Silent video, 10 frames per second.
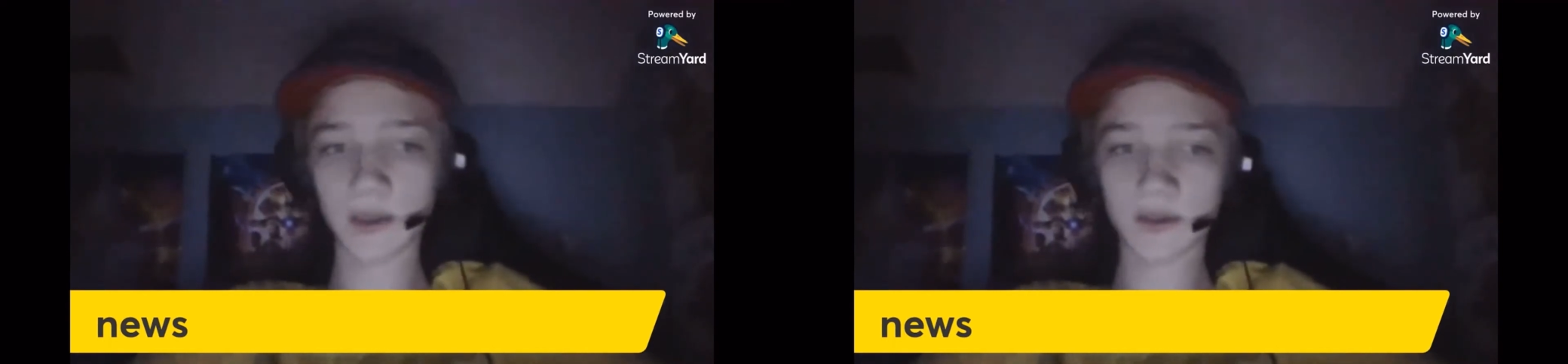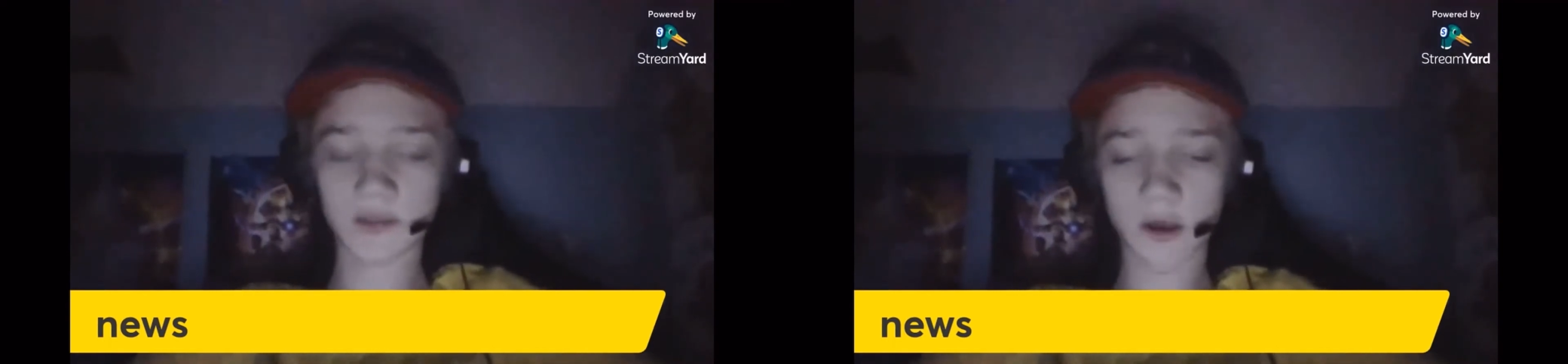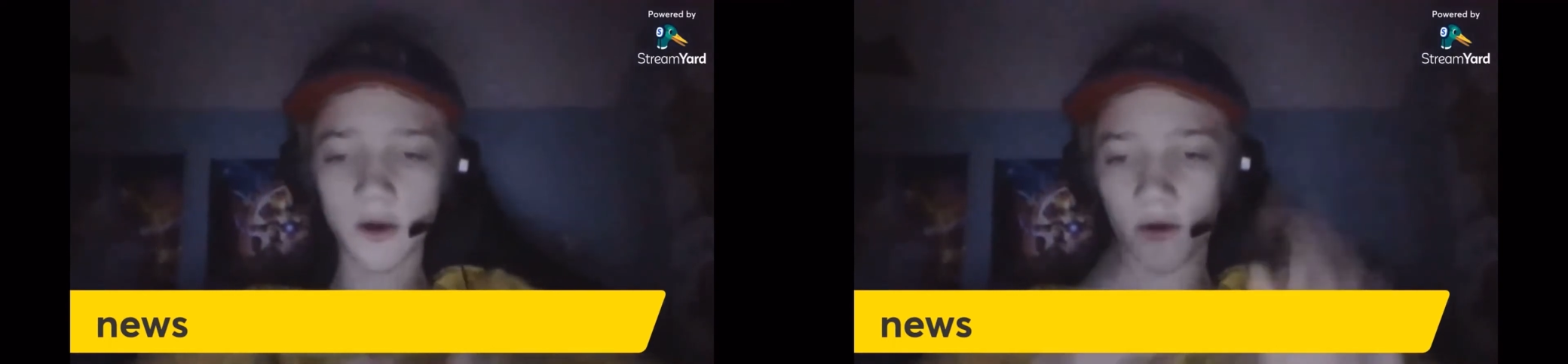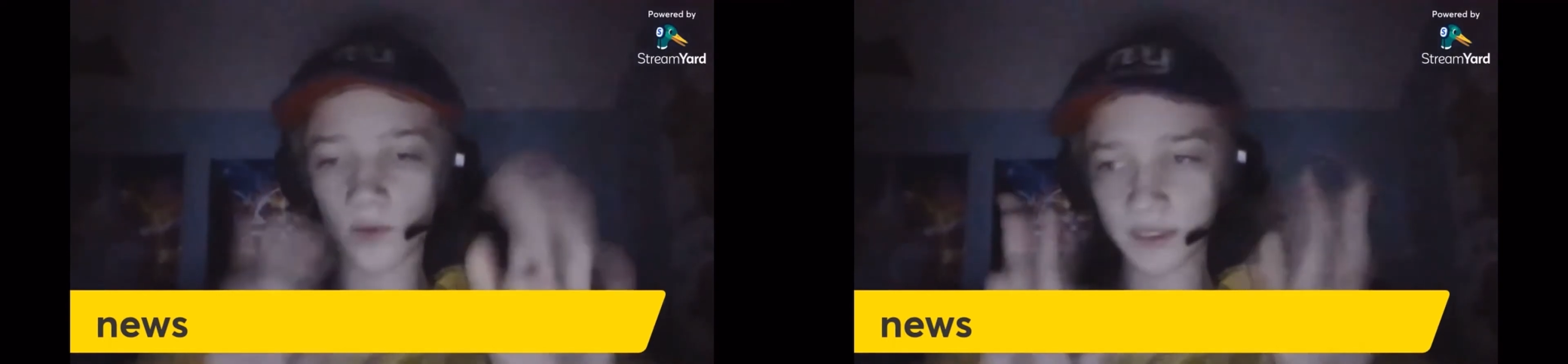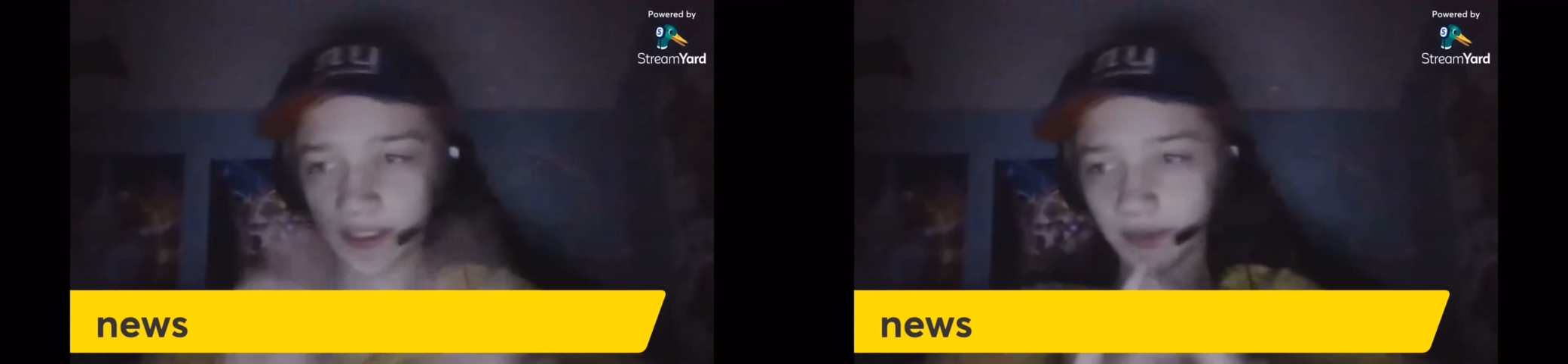So
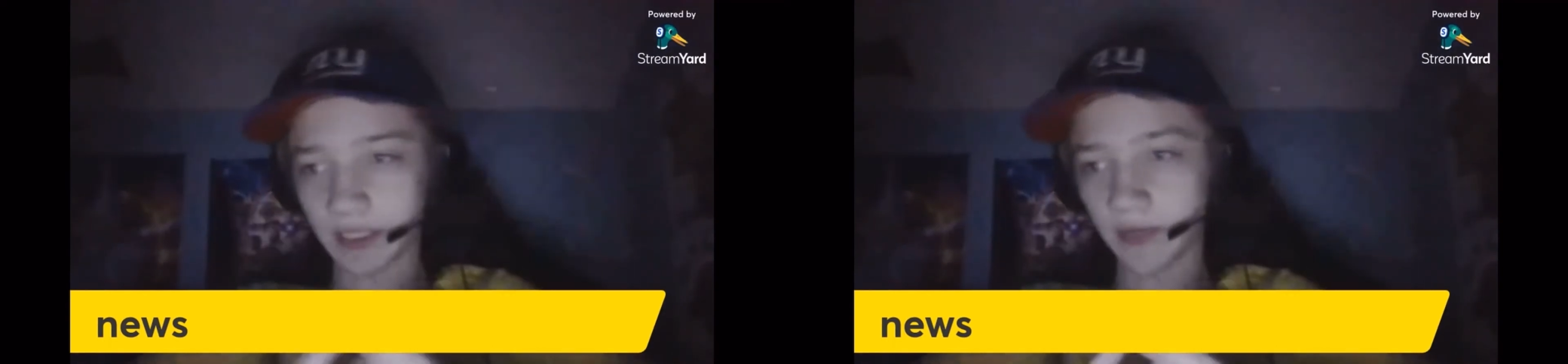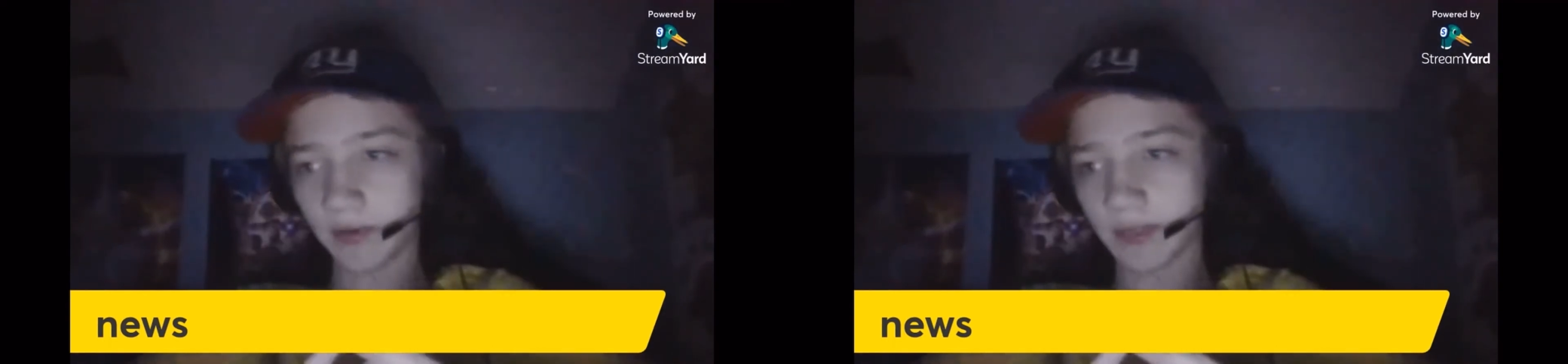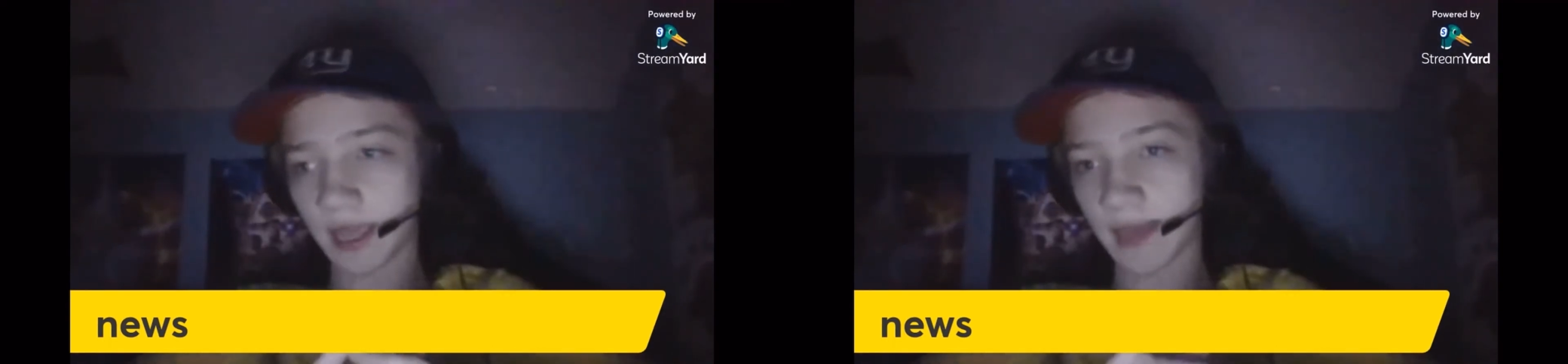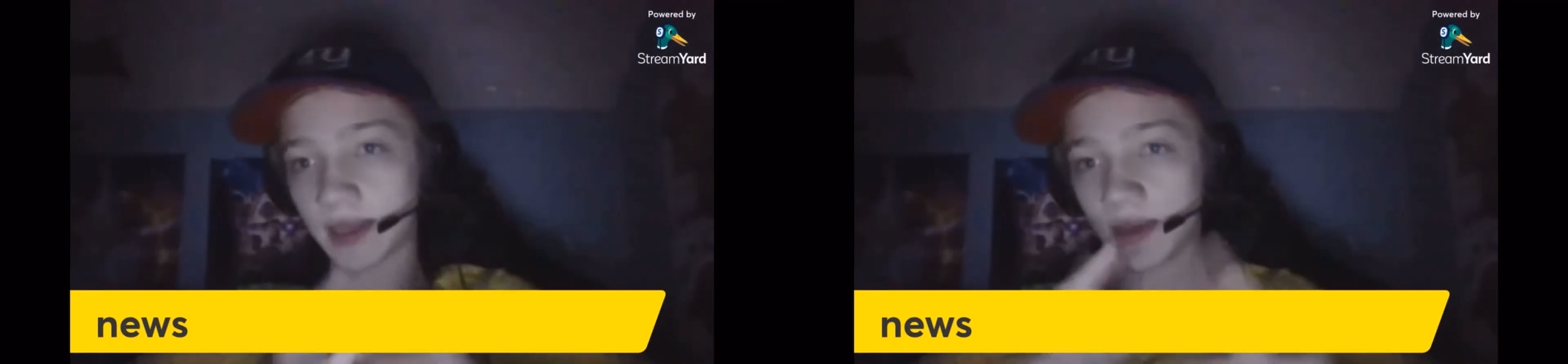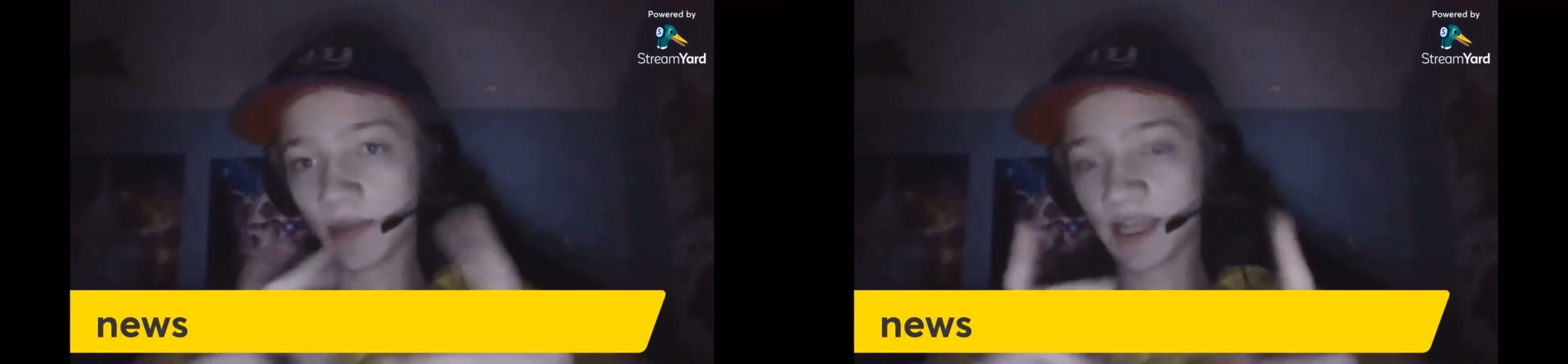we'll see what they do with that.
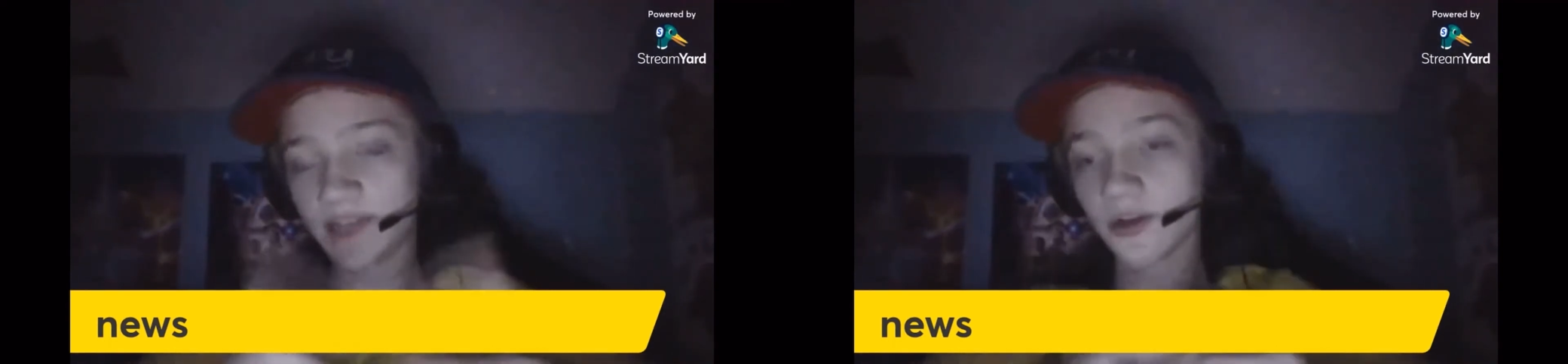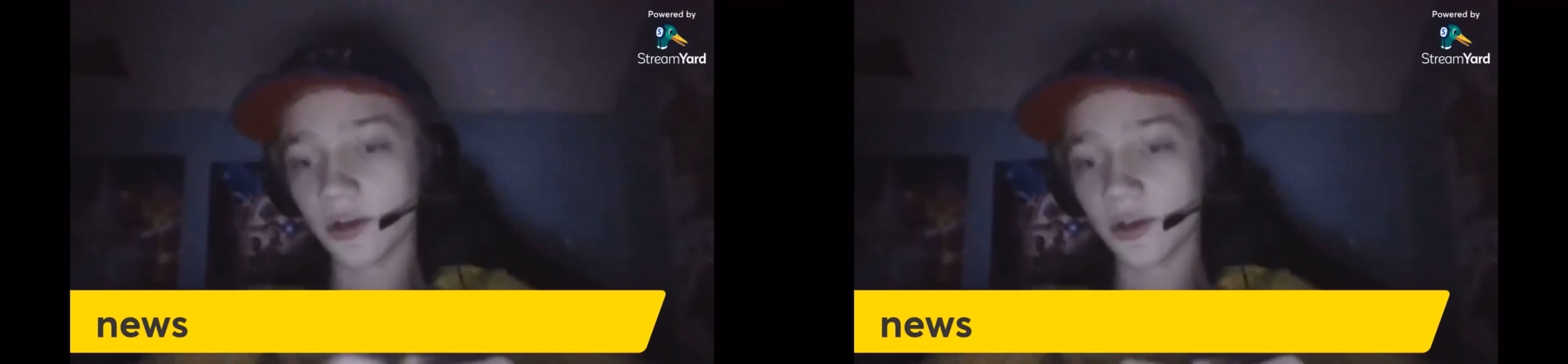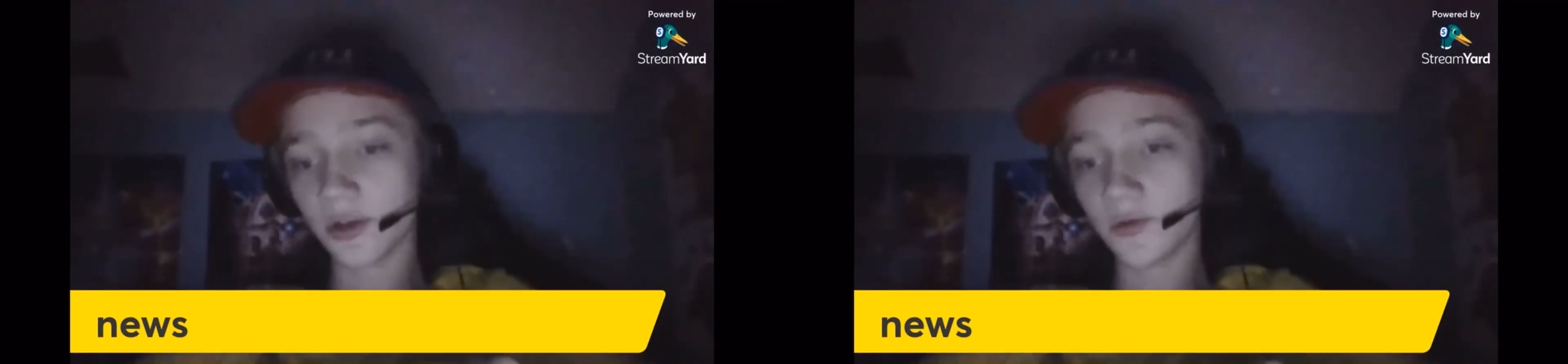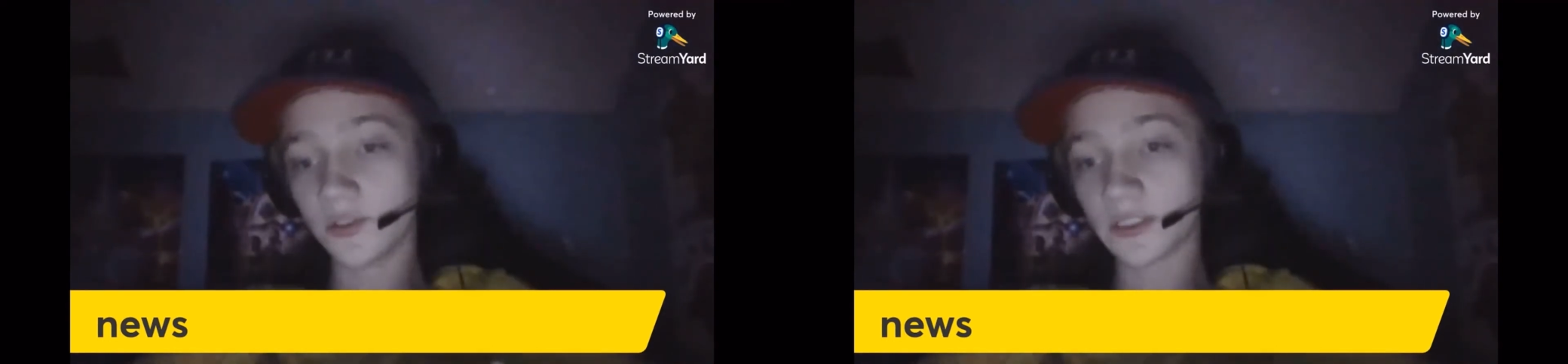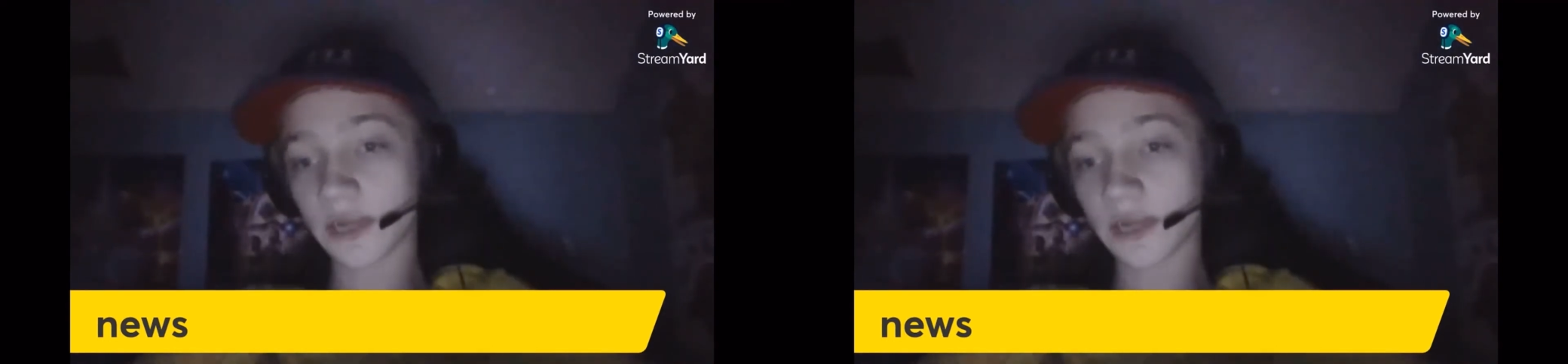But that's our news.